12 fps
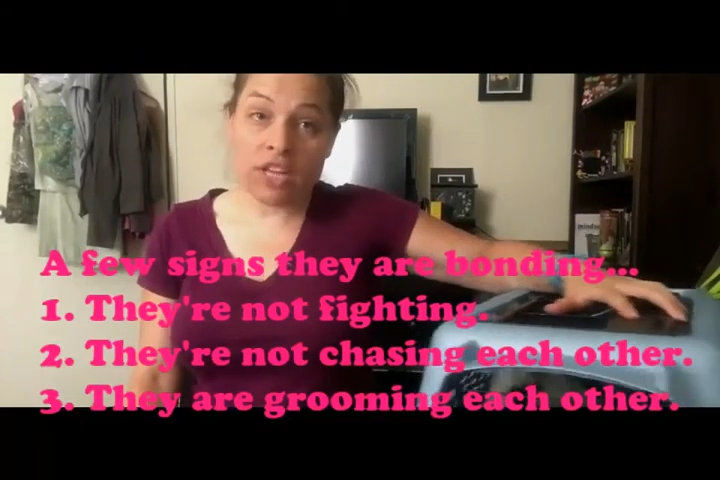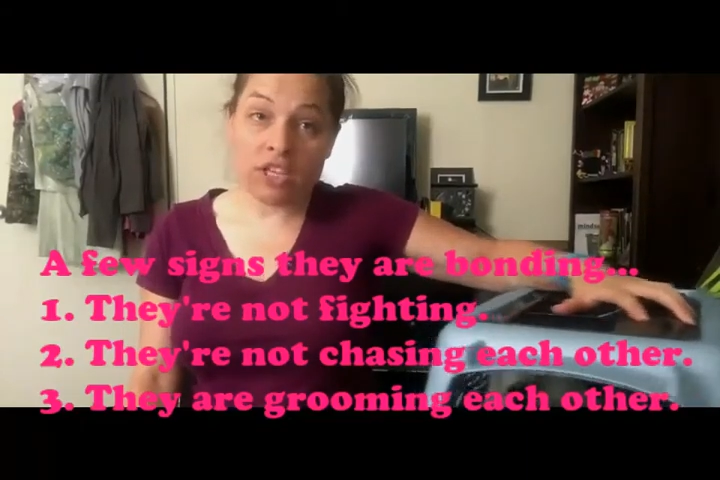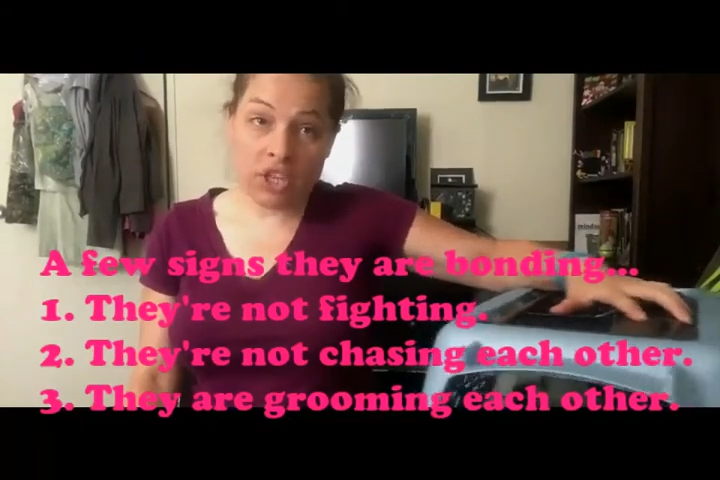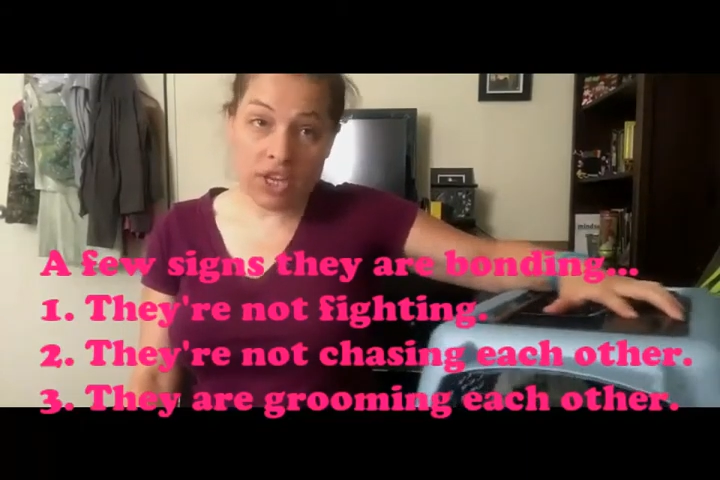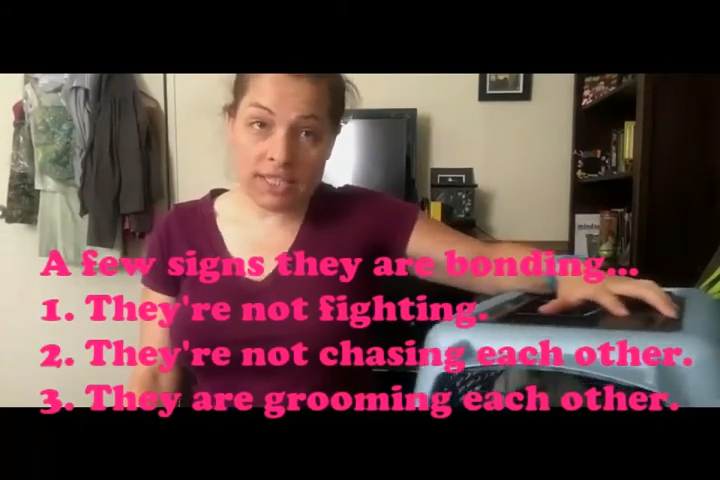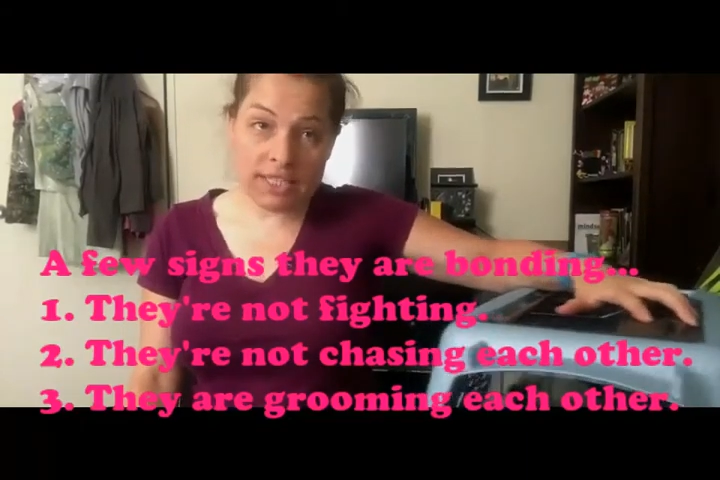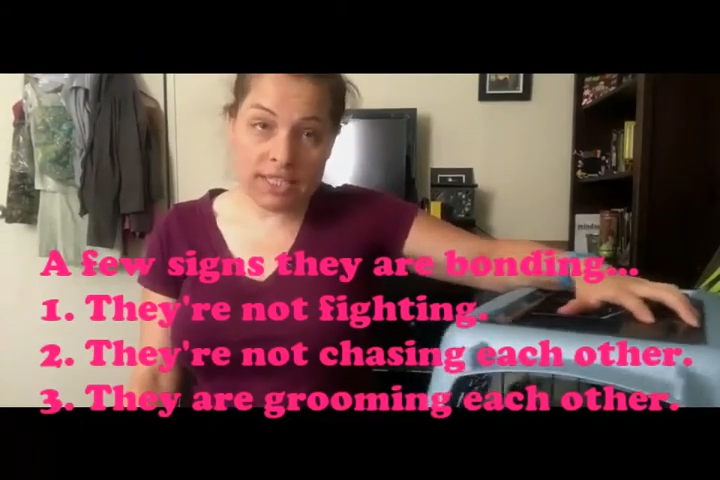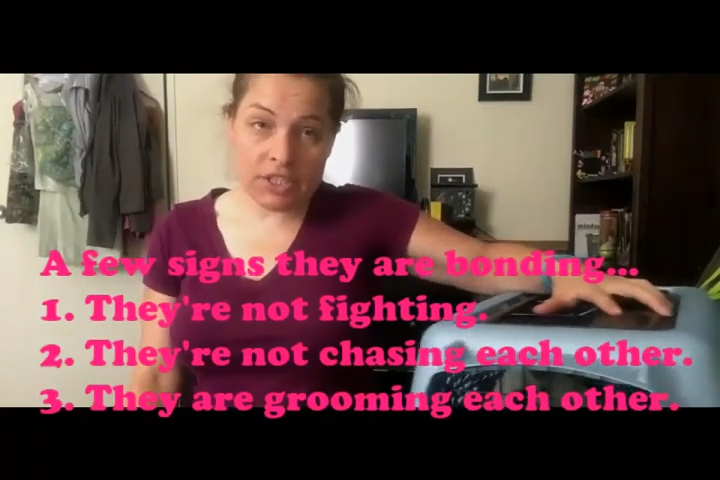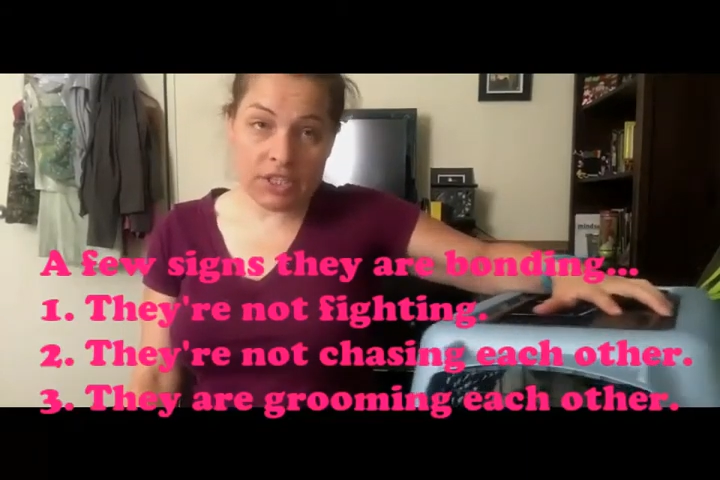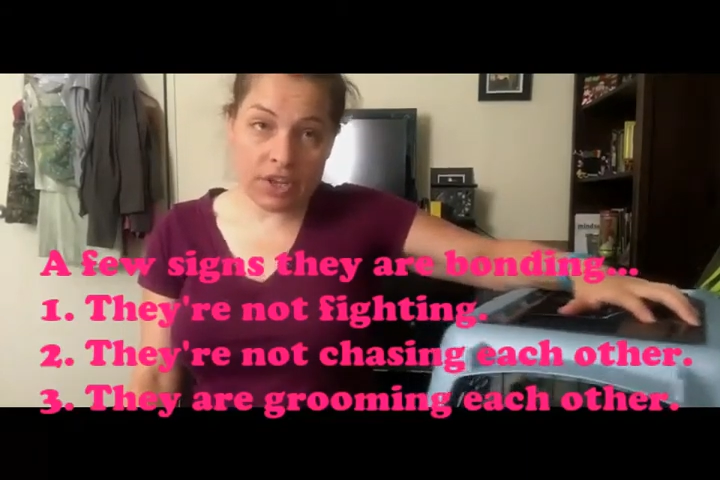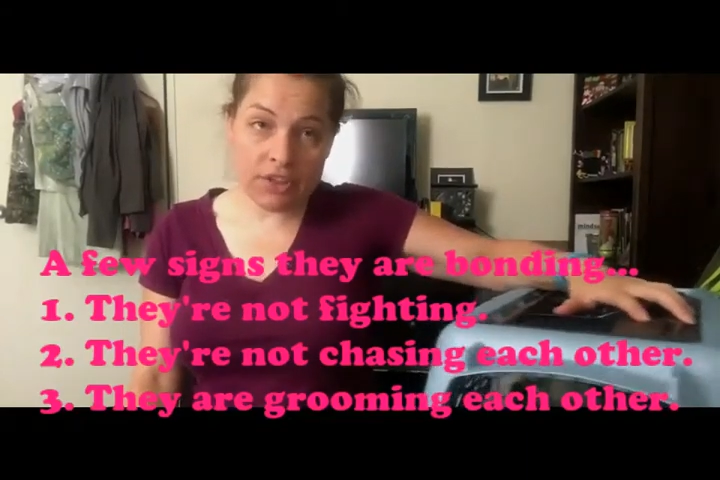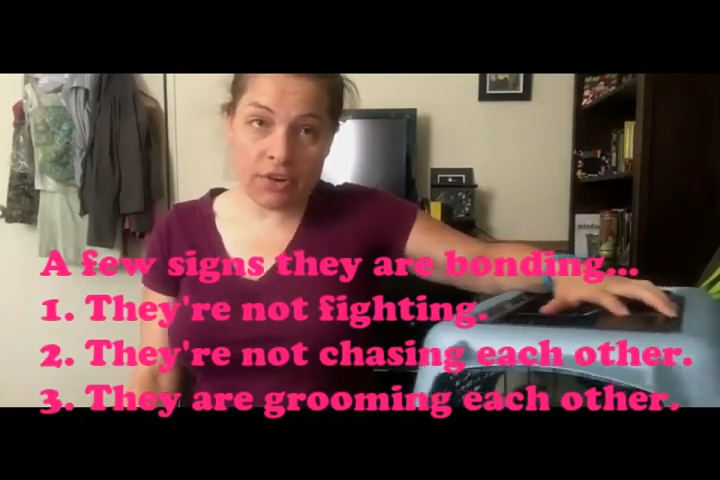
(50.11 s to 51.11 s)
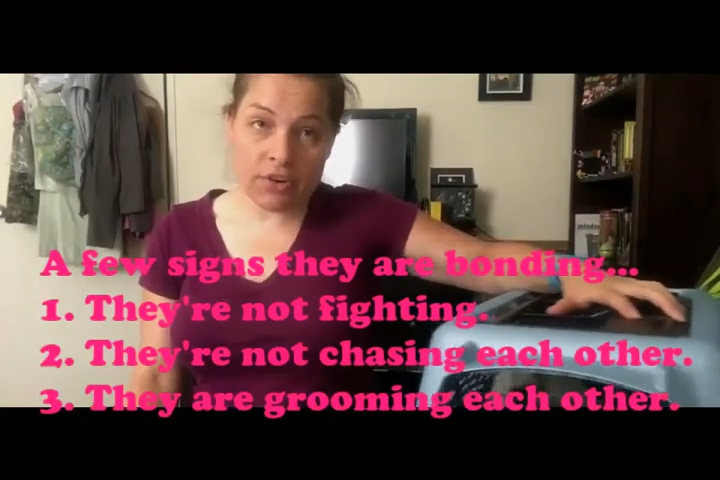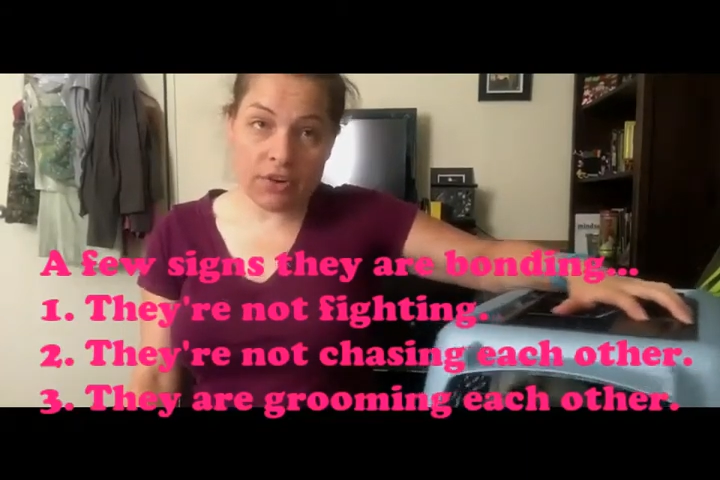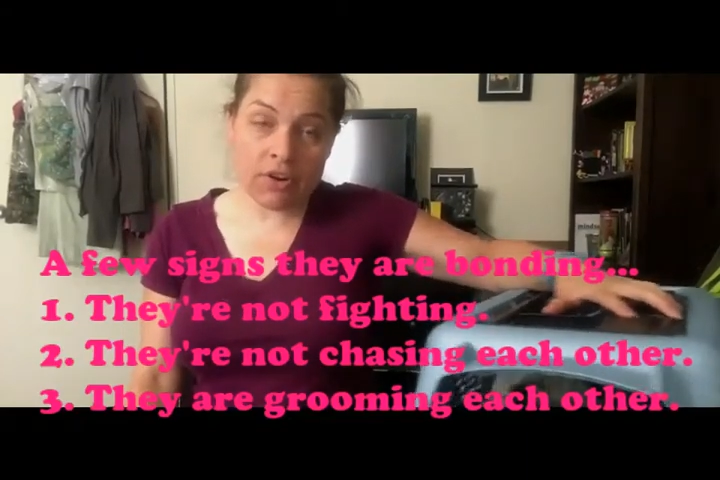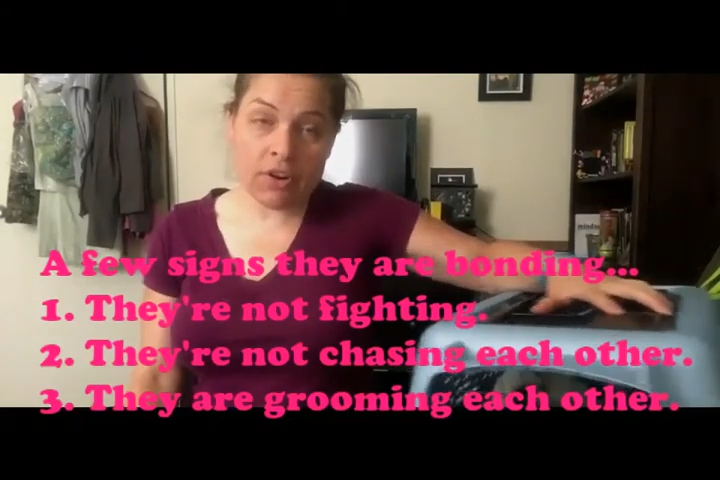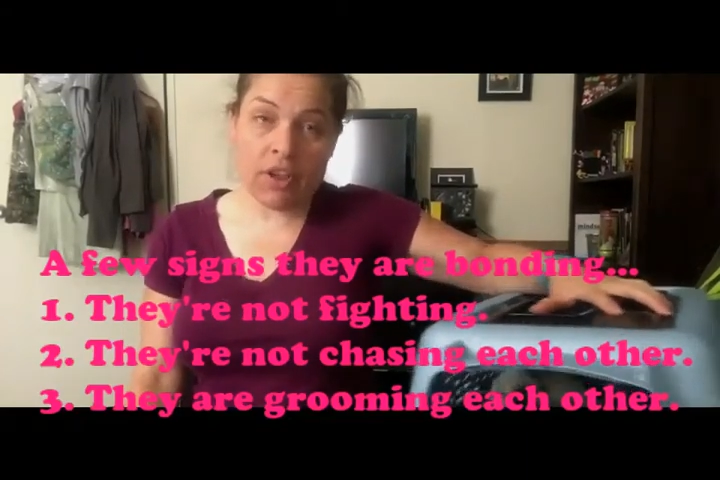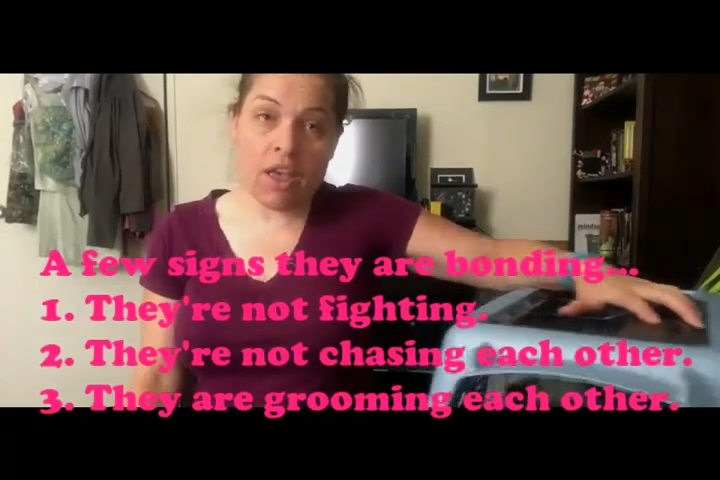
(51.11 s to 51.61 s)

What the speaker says: not chasing each other.